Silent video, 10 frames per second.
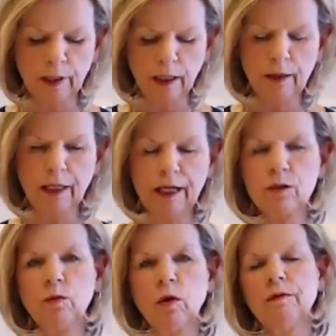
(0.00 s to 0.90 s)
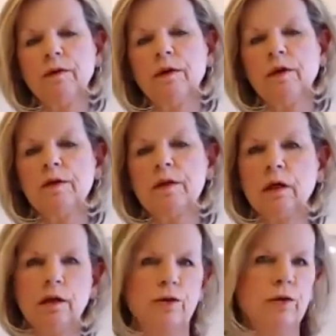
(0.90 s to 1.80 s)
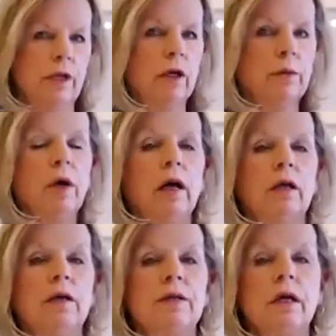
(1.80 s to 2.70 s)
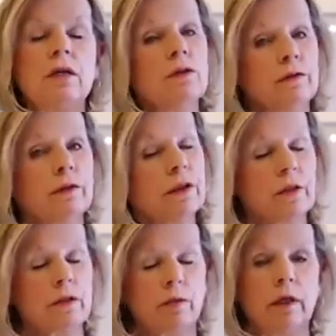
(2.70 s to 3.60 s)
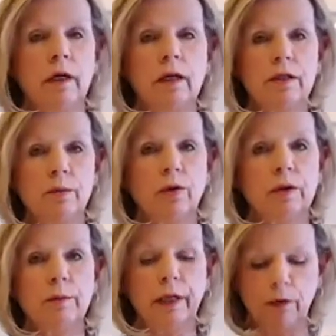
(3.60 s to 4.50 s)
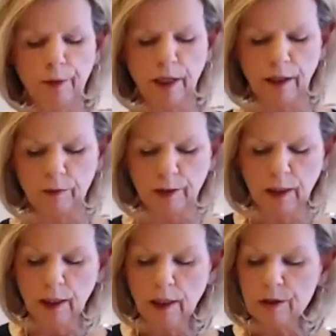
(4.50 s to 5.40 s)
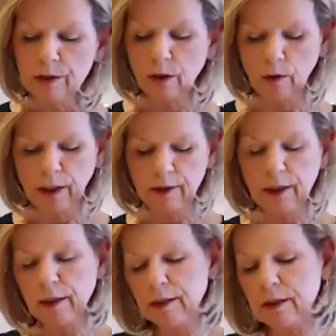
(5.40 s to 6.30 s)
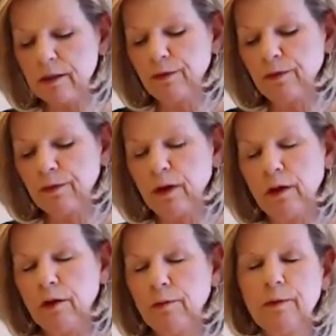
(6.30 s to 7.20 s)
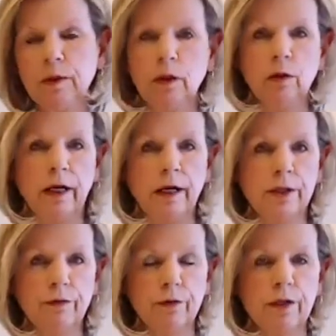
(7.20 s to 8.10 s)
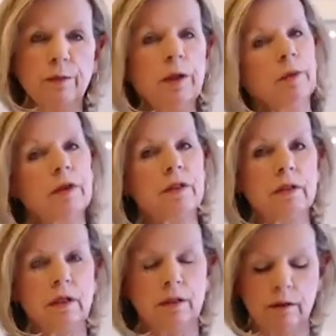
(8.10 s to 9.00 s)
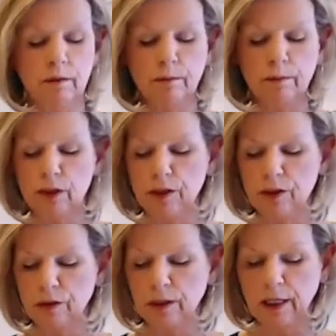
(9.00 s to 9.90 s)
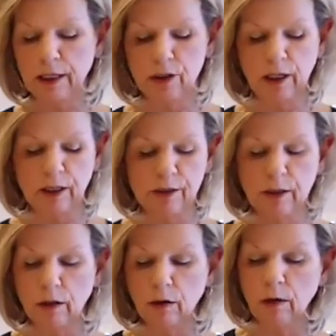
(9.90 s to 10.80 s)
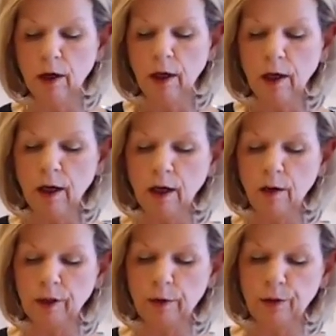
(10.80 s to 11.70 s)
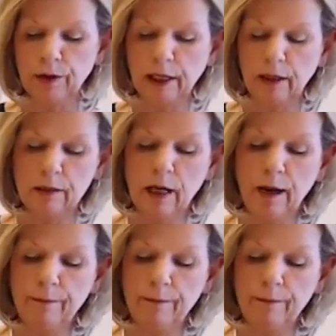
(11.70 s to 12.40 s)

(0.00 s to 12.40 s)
that's one of the things that cultured dairy products can do for us, is really kind of support the microbiome. So, and then it's, you know, like I said, for some people, it's much easier to digest. So we're going to put that on top.